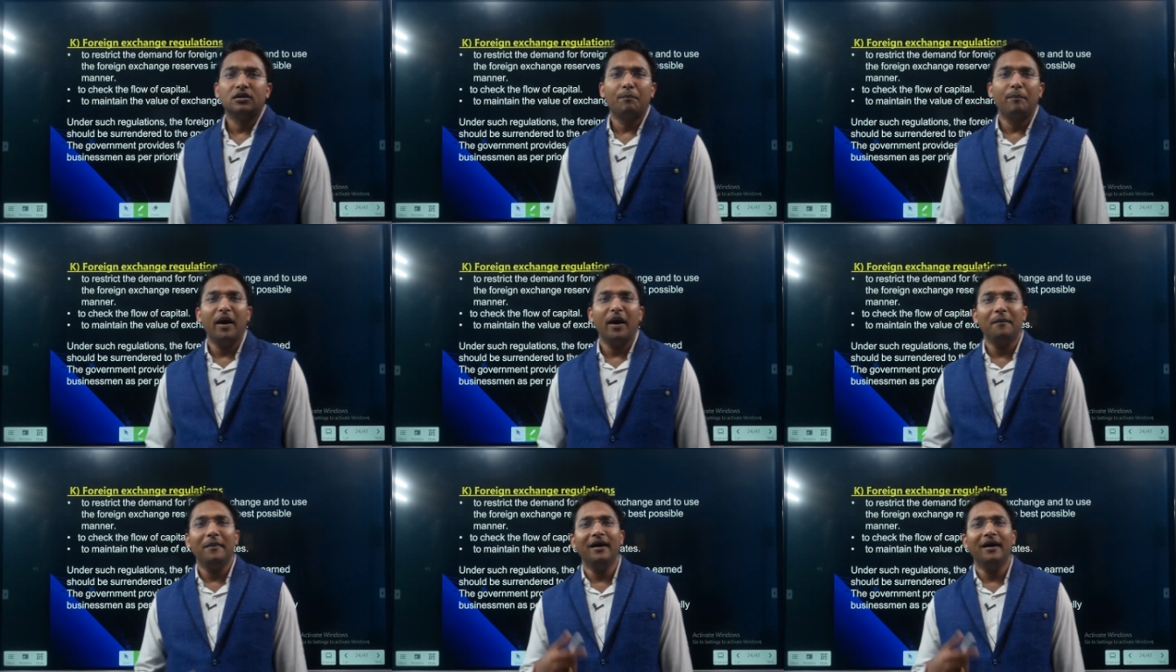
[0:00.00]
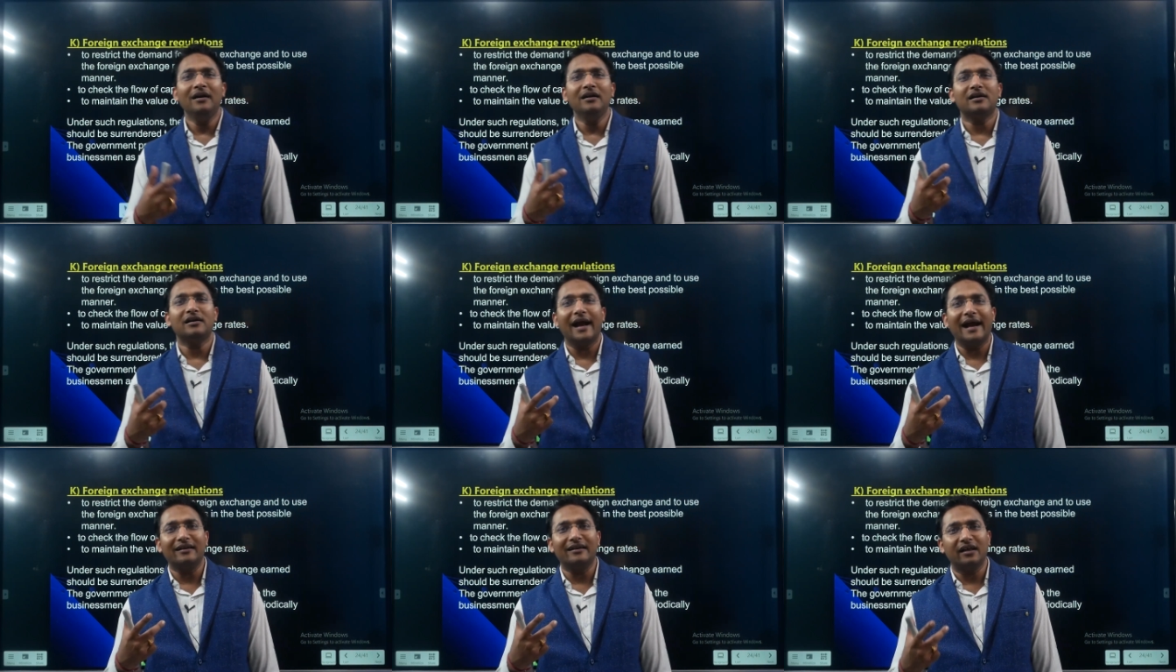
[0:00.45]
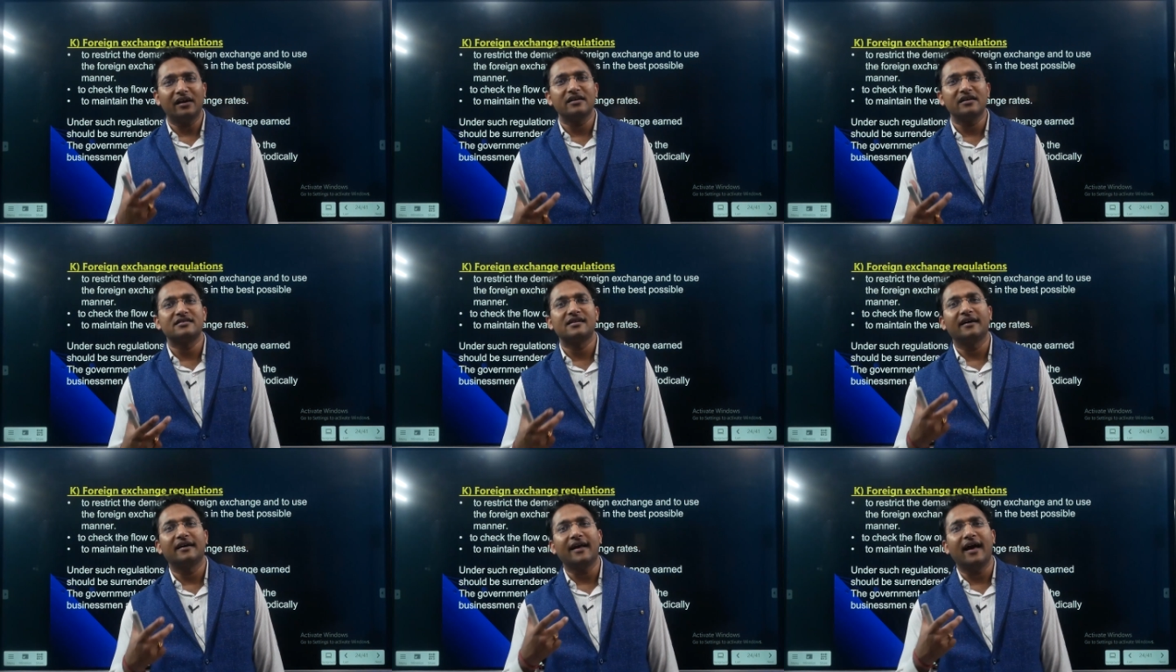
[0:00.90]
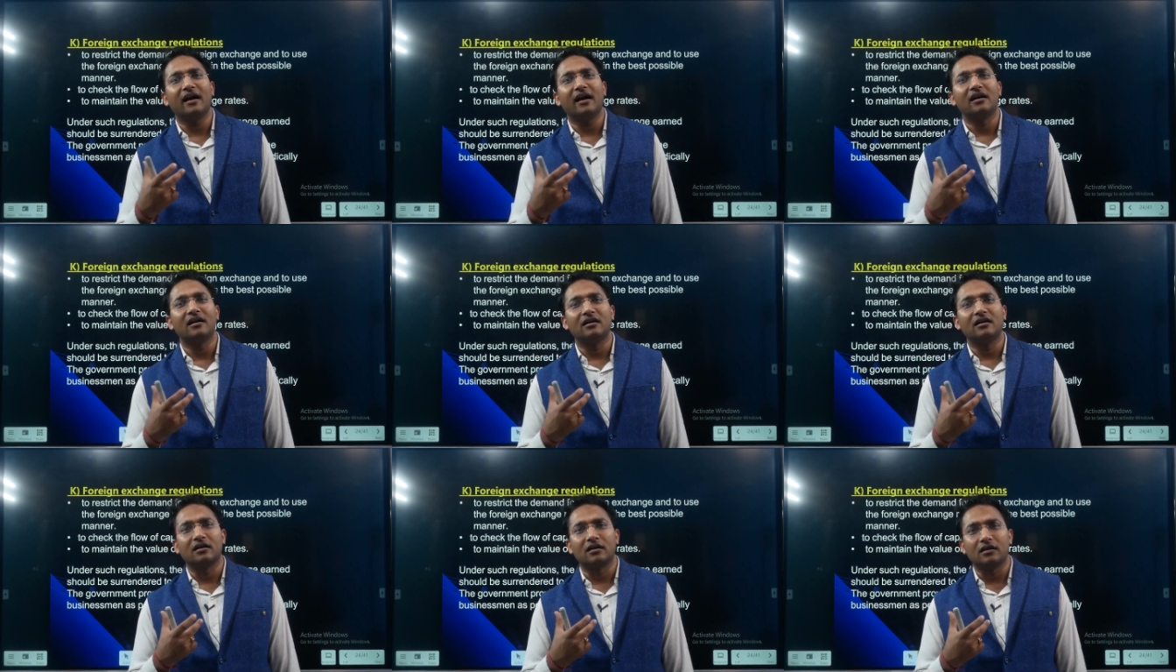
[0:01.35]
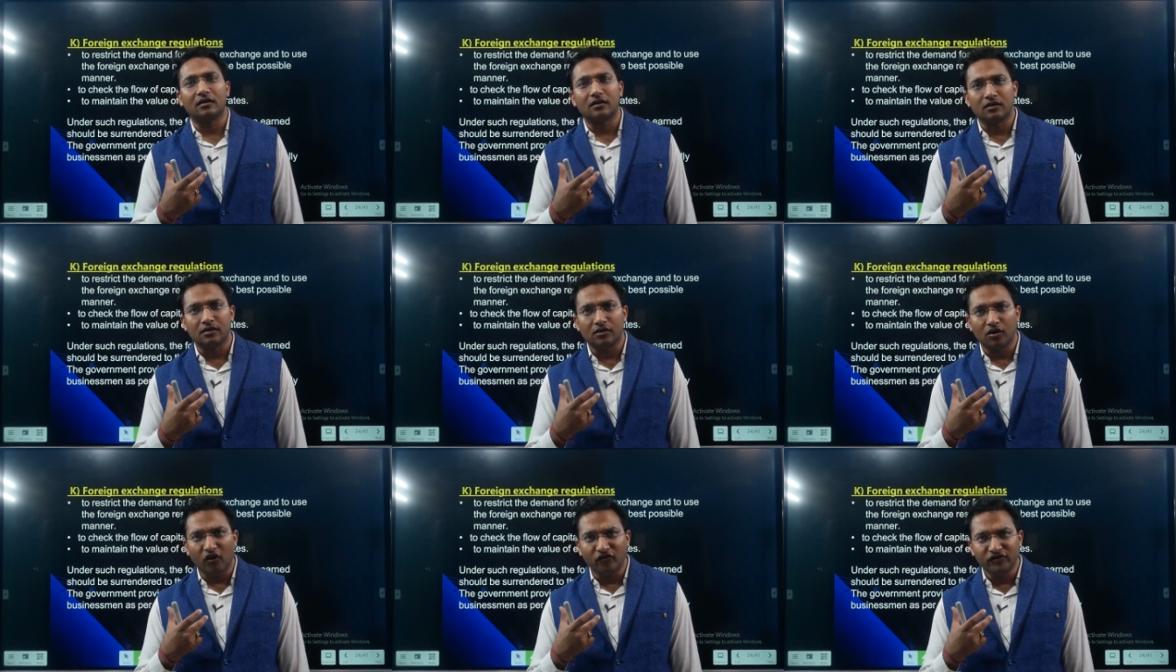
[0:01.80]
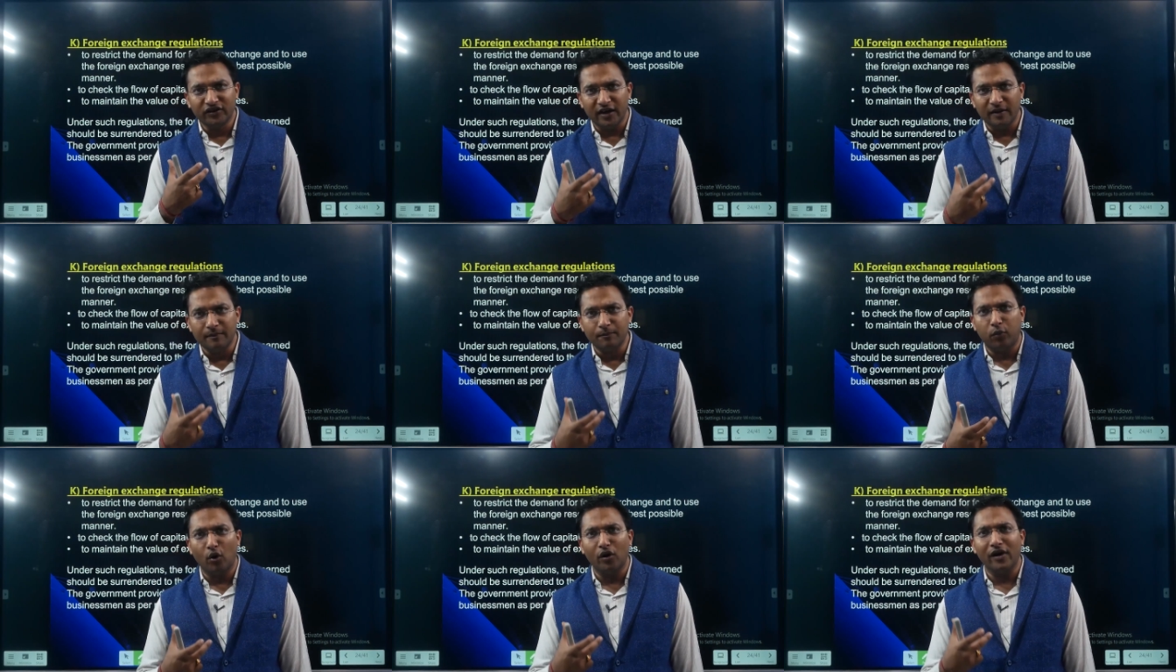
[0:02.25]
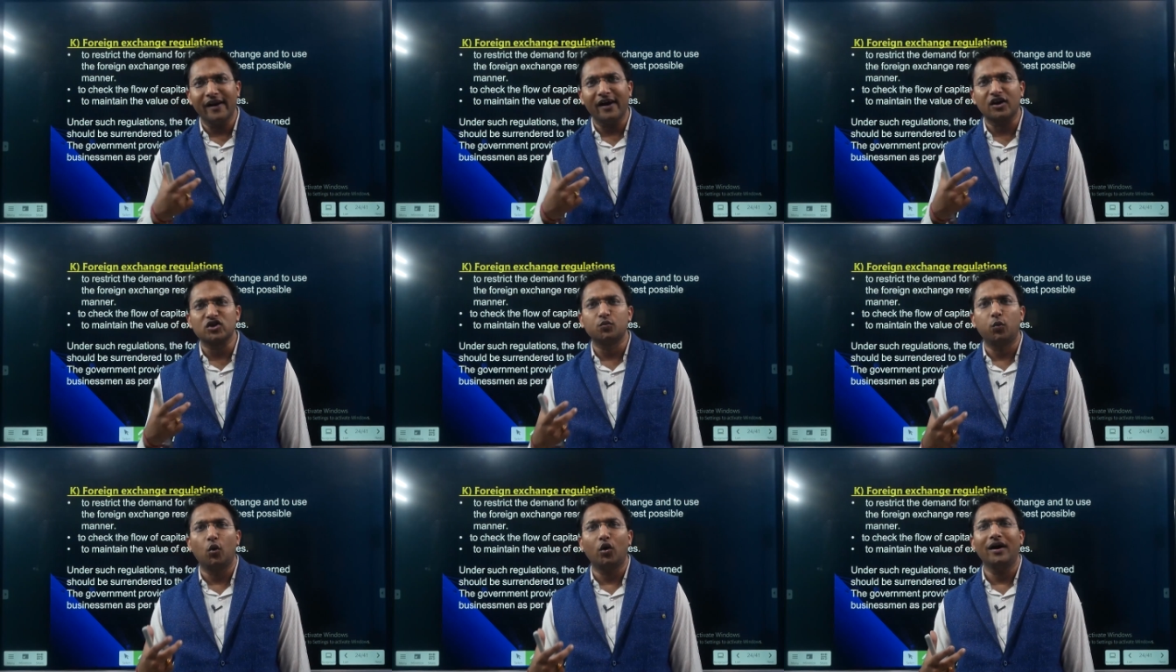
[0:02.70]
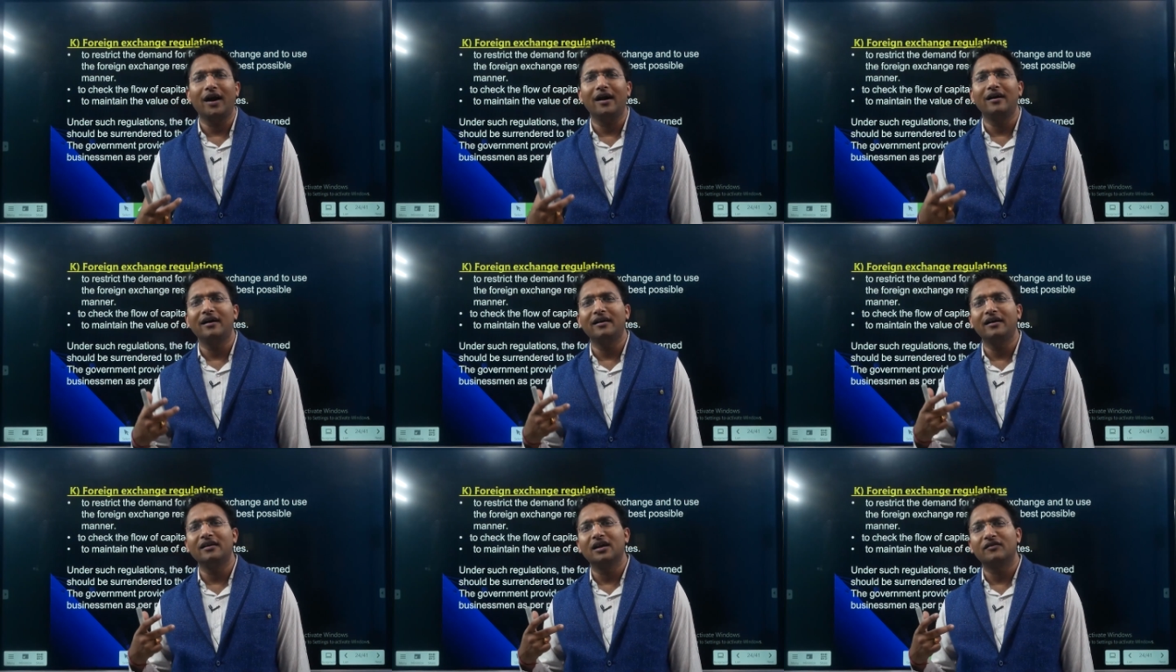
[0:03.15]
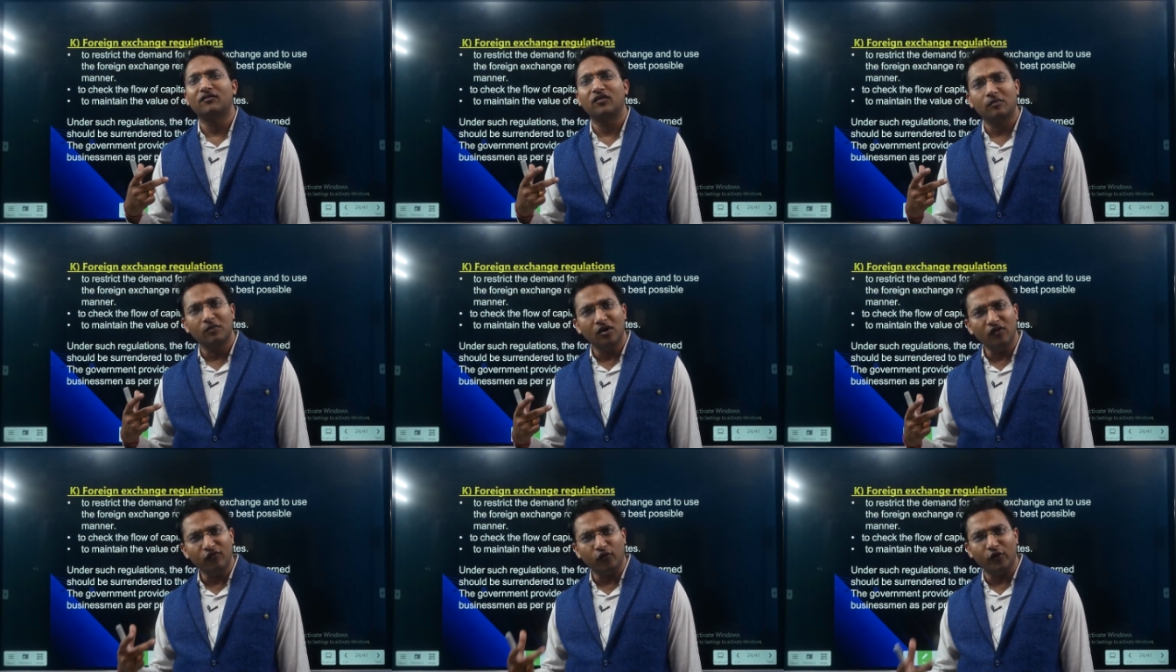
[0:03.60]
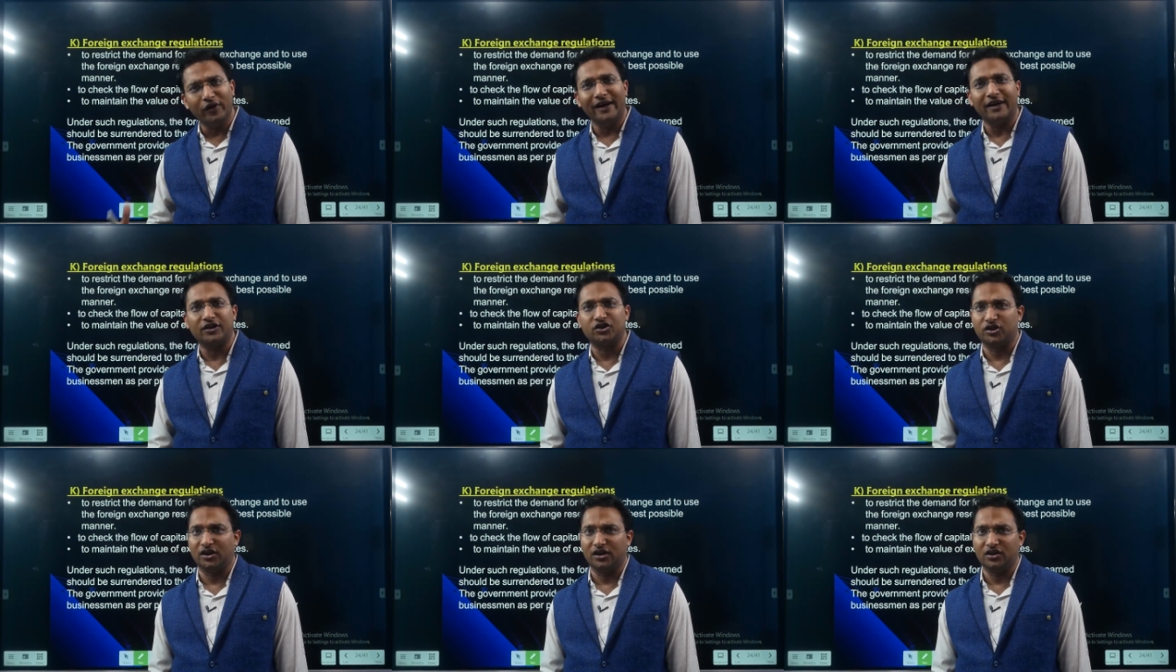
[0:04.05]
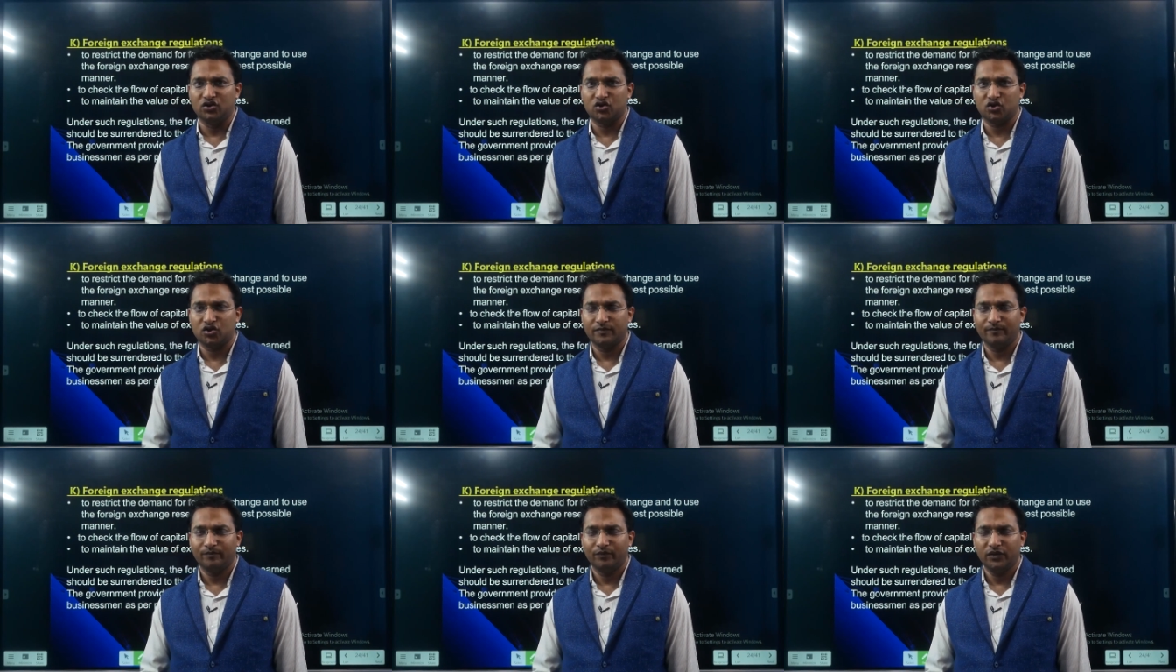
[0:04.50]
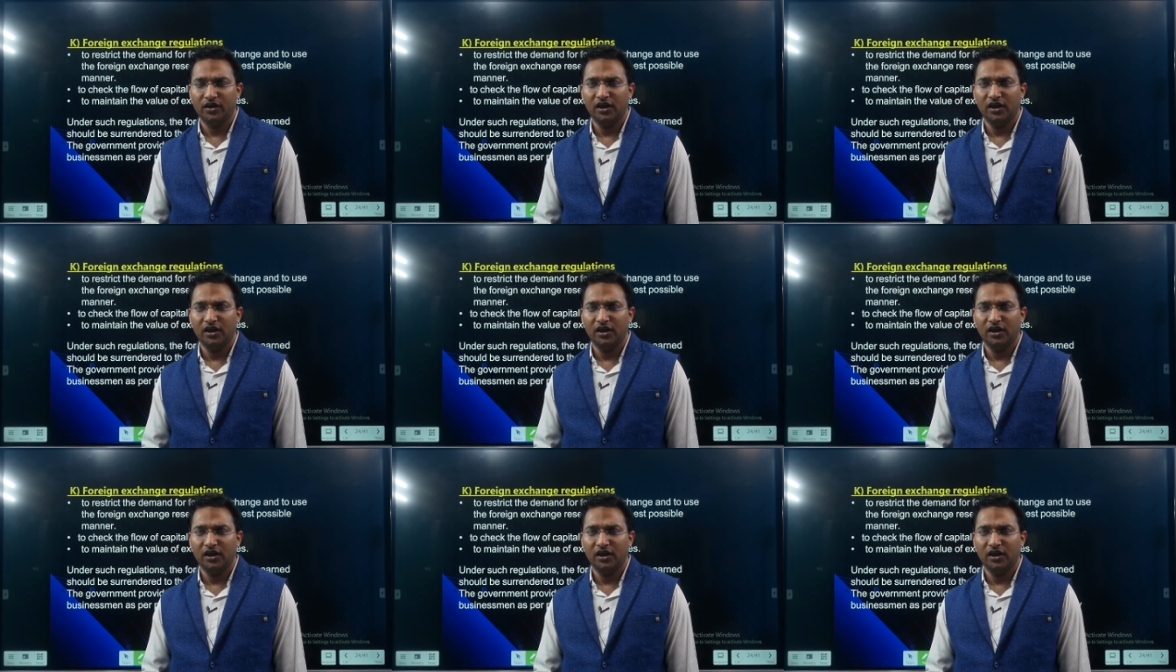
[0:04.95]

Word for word: The payment and the receipt of the import and export are done in the form of foreign exchange.